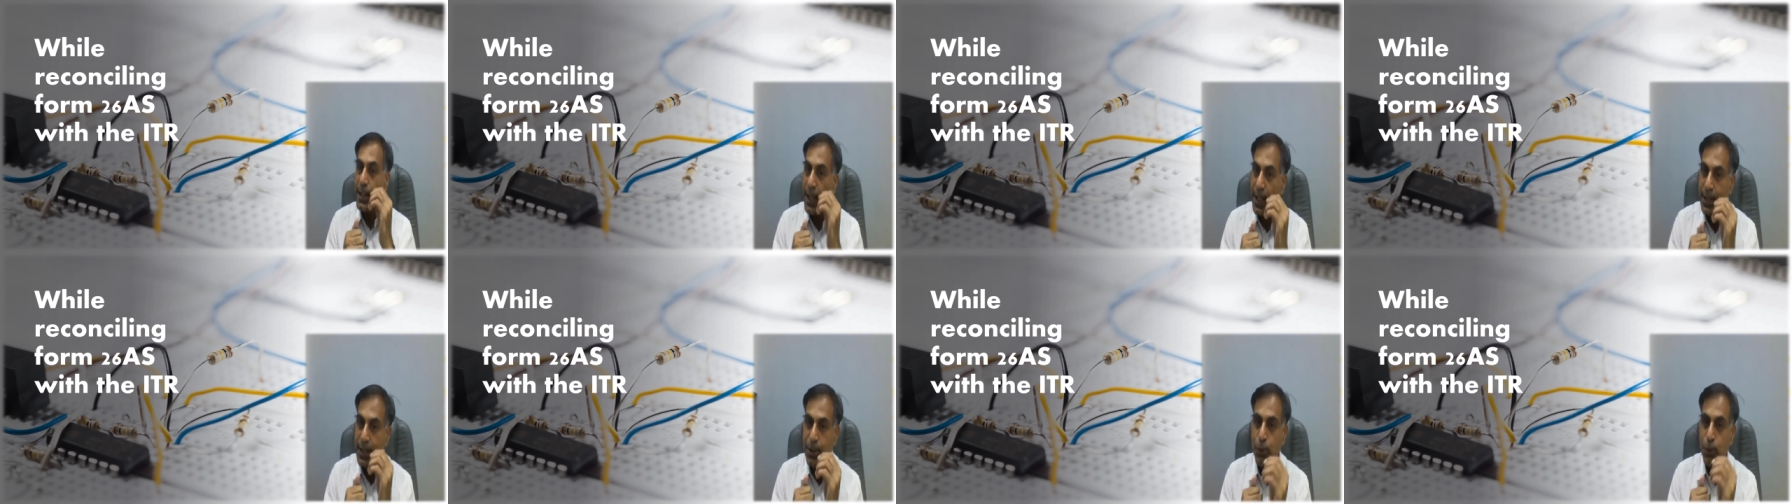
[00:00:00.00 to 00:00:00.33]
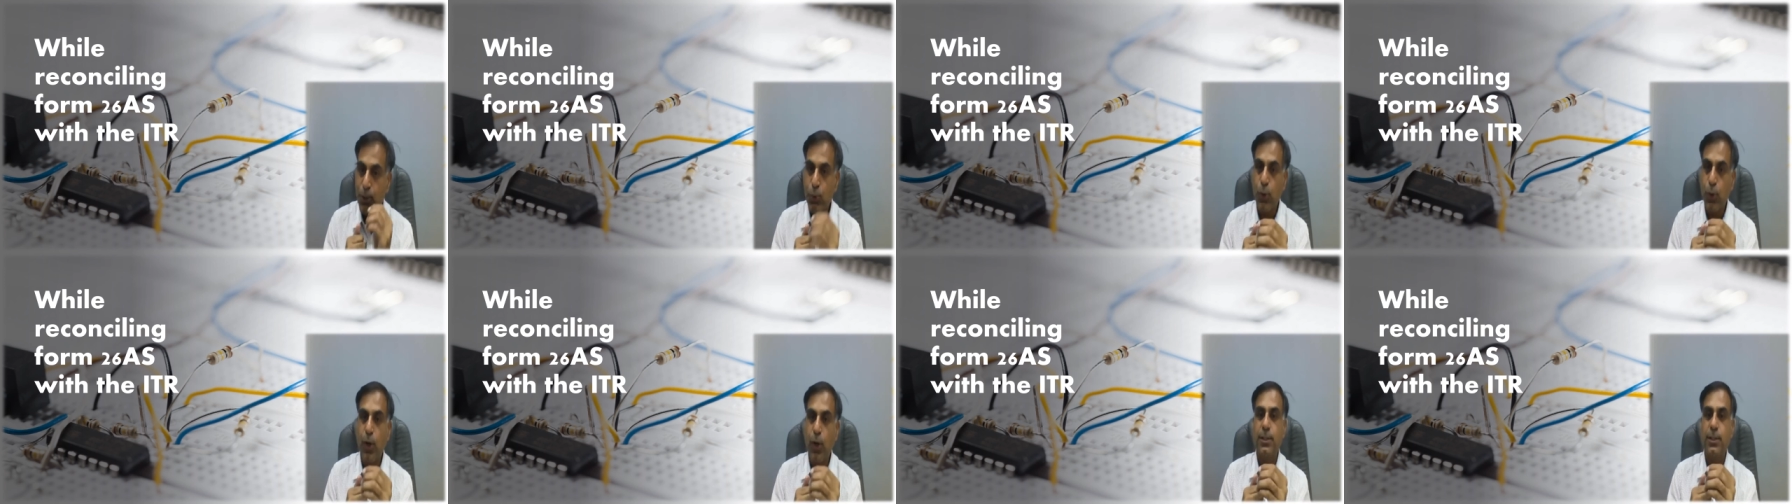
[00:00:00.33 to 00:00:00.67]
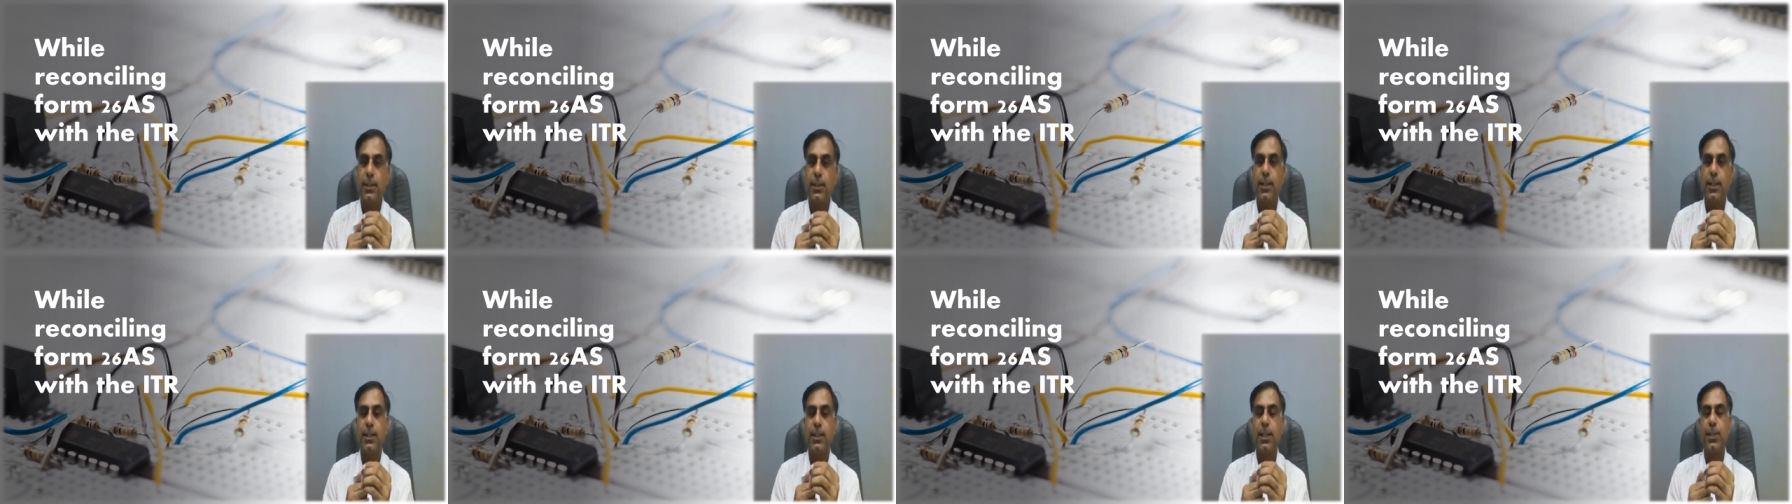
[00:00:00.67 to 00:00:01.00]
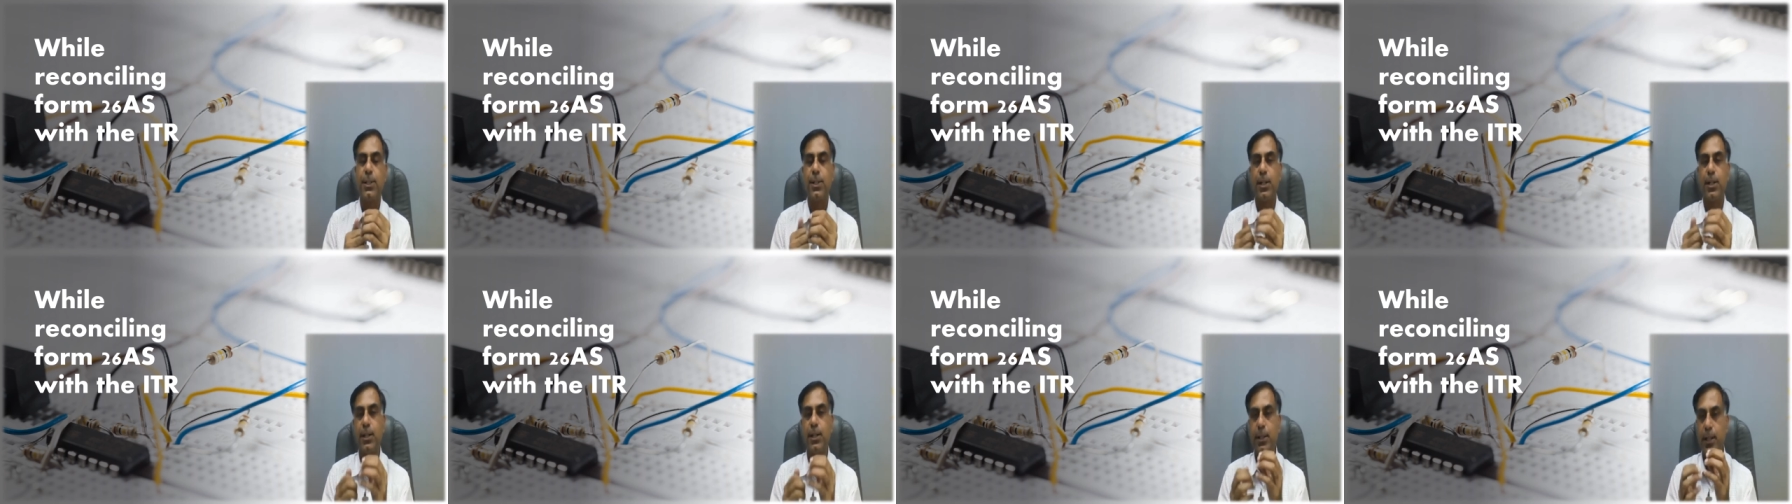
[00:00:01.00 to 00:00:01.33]
a strong
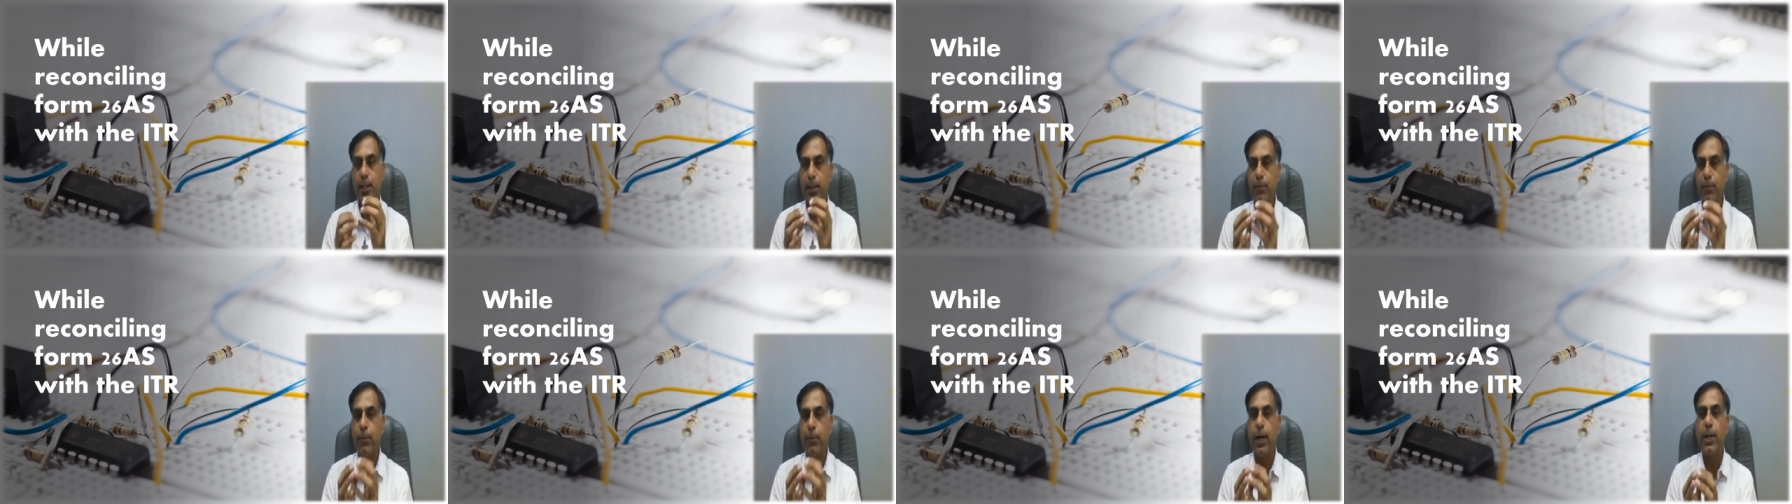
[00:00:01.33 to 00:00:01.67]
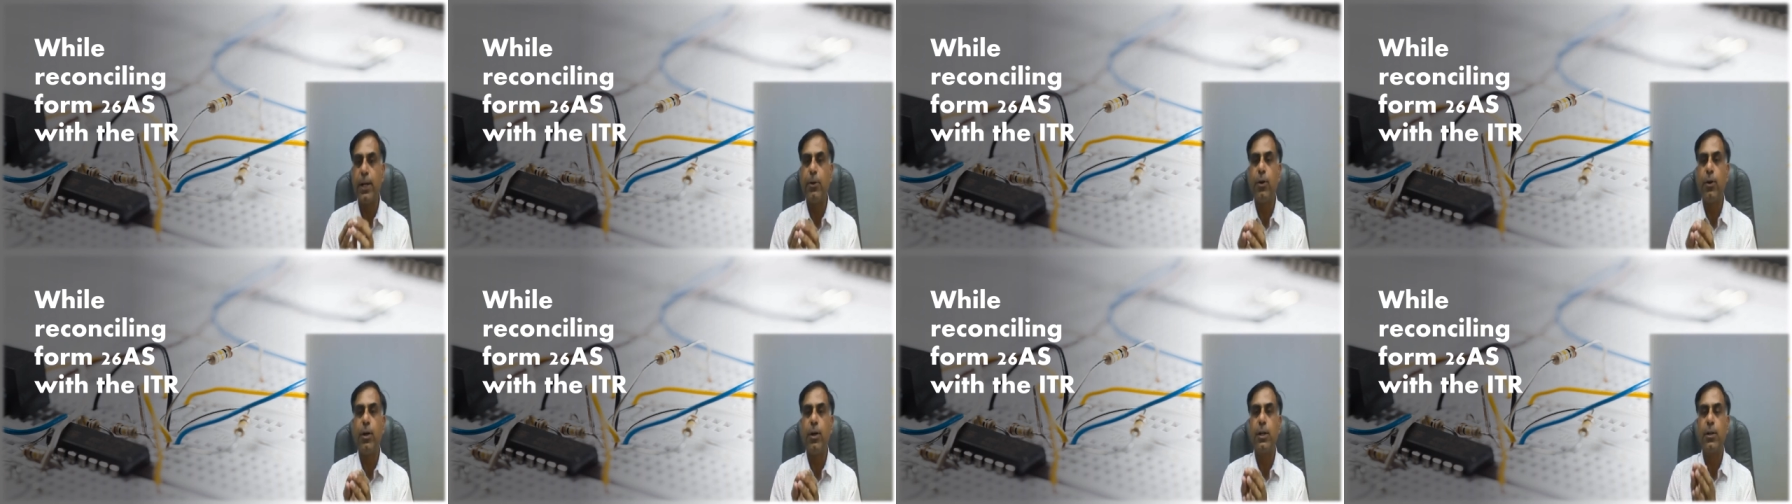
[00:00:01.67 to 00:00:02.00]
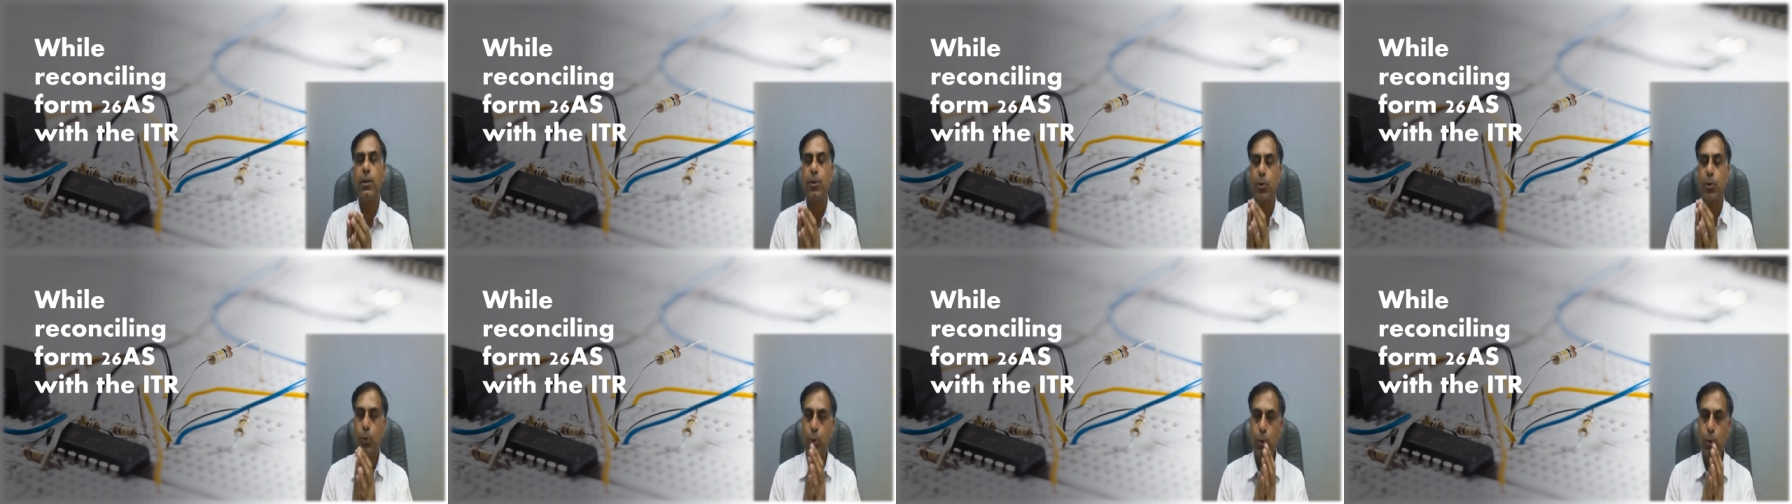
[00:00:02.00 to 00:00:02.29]
suggestion that why not